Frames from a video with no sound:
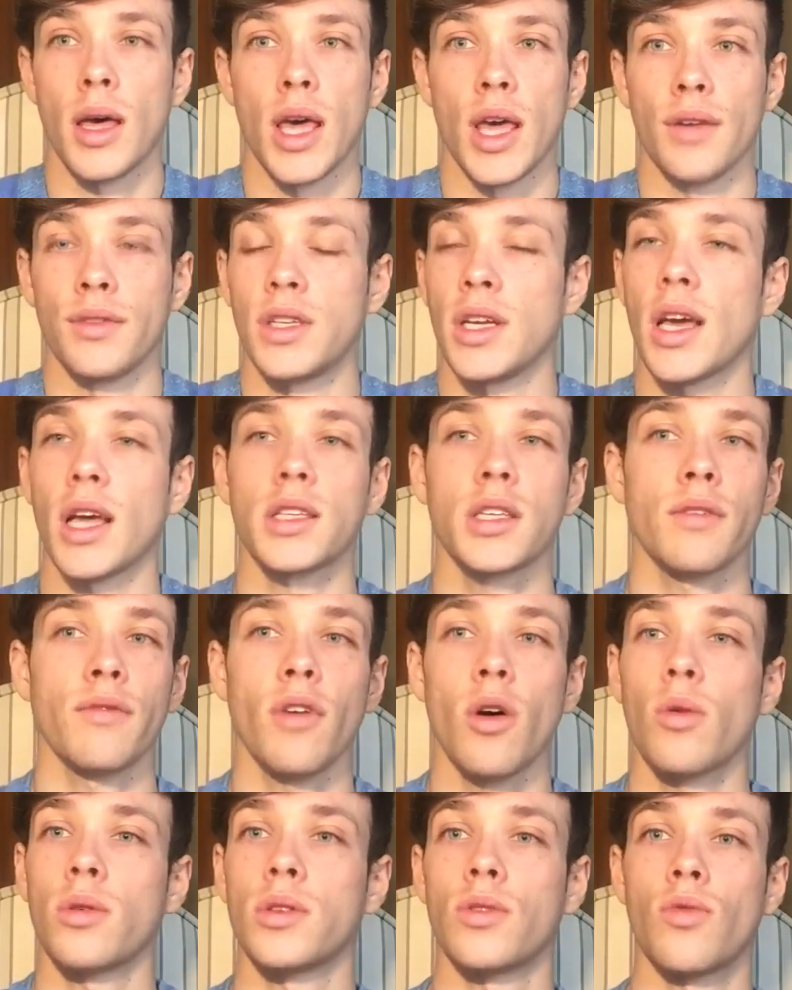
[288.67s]
if she gets
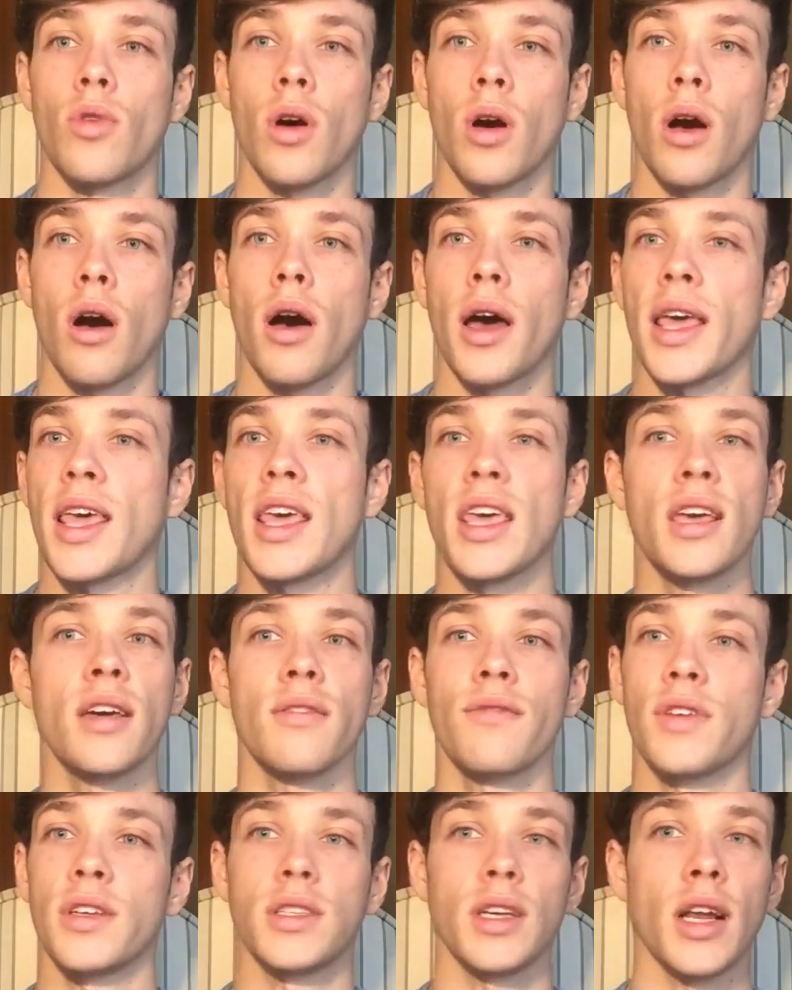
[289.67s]
involved with the wrong guy, he
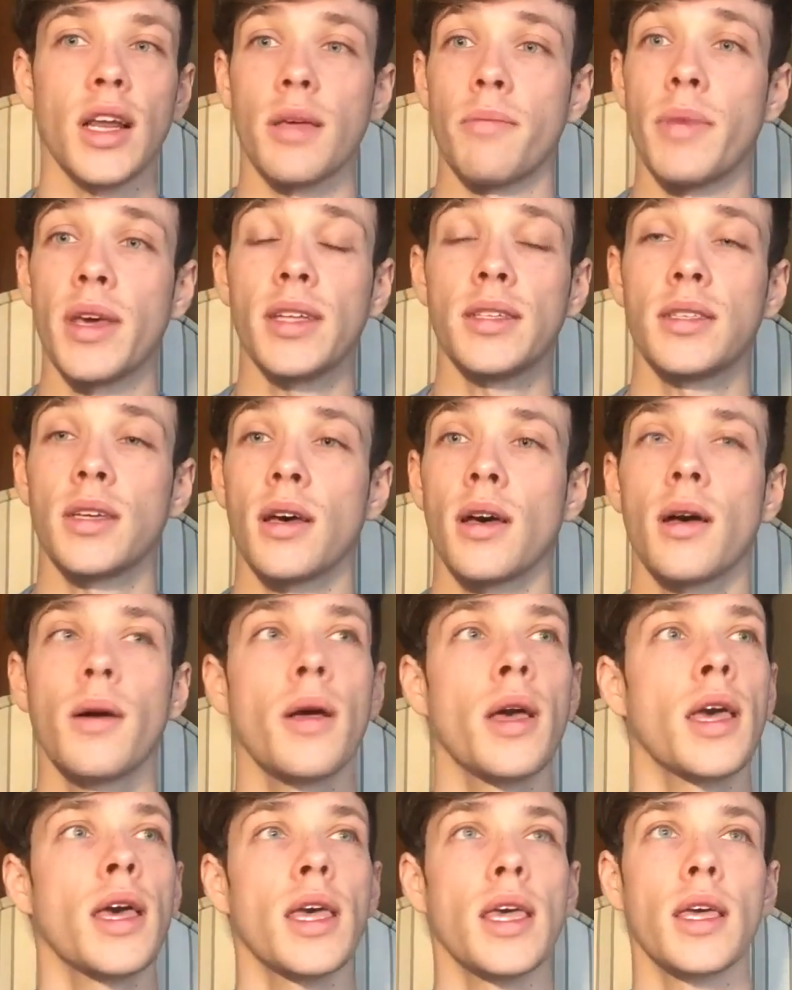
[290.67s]
can physically beat her,
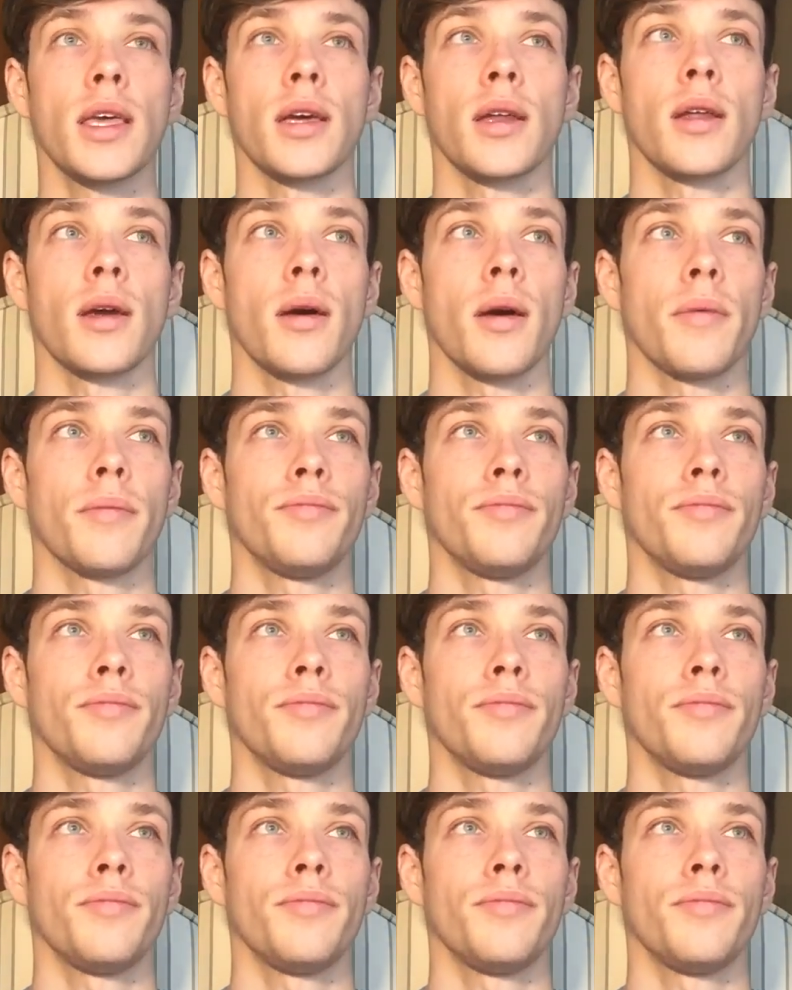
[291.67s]
he can